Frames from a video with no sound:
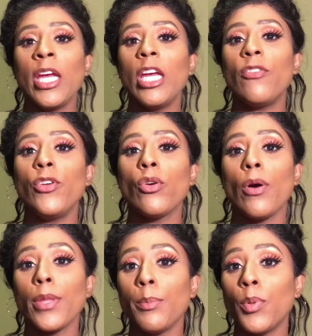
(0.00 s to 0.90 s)
If you're
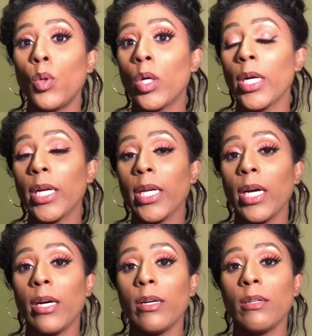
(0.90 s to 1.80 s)
on the board
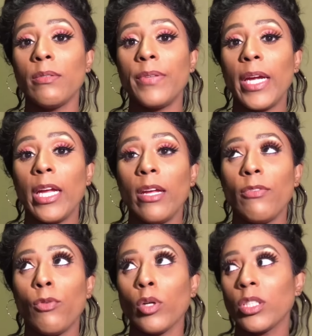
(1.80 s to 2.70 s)
of a
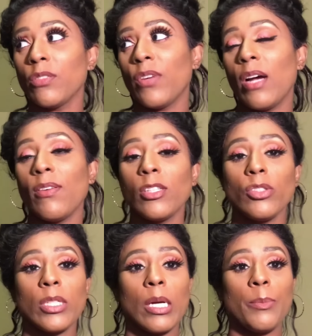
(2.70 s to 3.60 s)
Fortune
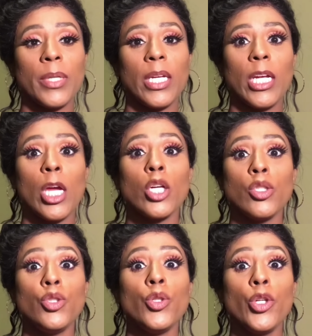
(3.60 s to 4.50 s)
500 company,
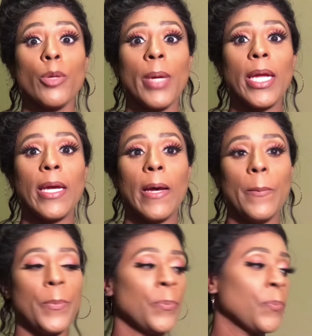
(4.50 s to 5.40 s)
do your makeup.